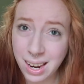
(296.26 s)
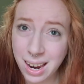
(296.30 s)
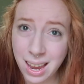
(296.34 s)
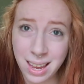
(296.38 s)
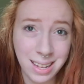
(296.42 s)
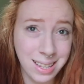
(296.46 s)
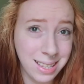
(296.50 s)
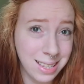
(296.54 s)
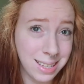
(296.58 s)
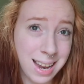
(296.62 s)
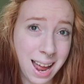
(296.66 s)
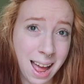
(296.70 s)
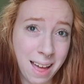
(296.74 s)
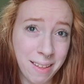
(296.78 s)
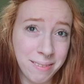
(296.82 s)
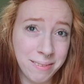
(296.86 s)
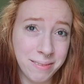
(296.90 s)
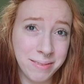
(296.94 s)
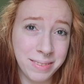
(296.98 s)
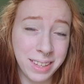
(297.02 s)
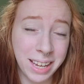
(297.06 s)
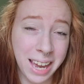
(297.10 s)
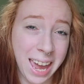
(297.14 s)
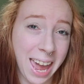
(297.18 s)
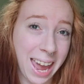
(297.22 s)
It's not
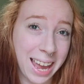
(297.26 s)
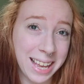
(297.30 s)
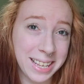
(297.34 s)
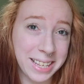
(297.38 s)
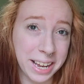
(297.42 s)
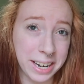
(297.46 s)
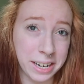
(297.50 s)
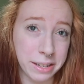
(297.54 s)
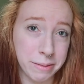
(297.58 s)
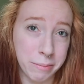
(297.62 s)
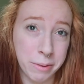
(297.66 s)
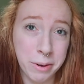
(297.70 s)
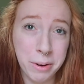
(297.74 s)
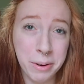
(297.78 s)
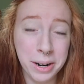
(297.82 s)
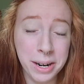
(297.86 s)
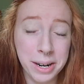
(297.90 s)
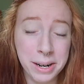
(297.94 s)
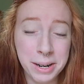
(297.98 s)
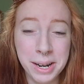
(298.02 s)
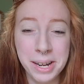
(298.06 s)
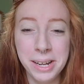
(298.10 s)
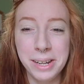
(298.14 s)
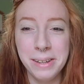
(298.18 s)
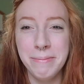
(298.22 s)
the case anymore,
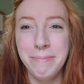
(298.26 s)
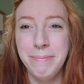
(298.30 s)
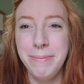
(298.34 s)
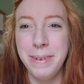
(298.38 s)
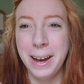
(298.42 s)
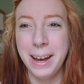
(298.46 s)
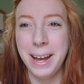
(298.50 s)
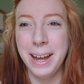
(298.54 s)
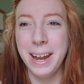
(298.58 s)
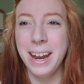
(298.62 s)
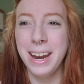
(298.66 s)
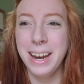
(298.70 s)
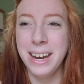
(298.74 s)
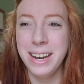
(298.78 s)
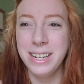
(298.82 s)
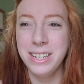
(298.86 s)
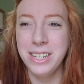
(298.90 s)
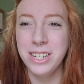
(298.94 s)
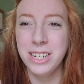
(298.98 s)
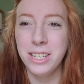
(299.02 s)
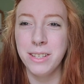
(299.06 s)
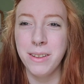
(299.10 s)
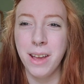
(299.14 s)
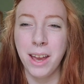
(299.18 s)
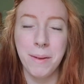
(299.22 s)
but it is
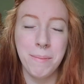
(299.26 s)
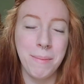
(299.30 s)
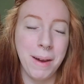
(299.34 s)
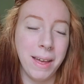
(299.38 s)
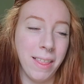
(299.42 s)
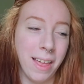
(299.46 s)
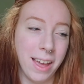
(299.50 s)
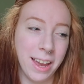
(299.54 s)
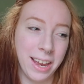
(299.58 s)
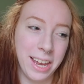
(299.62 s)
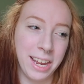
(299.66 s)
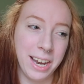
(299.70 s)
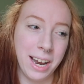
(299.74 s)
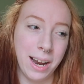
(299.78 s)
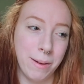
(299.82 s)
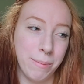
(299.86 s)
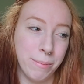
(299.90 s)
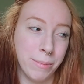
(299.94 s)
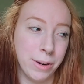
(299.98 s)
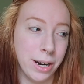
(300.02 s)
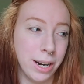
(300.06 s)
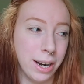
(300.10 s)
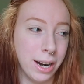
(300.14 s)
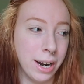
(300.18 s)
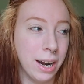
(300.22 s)
just like my lucky
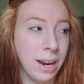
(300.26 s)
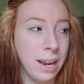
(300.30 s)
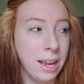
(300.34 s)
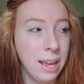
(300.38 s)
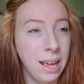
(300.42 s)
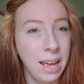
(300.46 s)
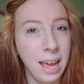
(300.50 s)
number.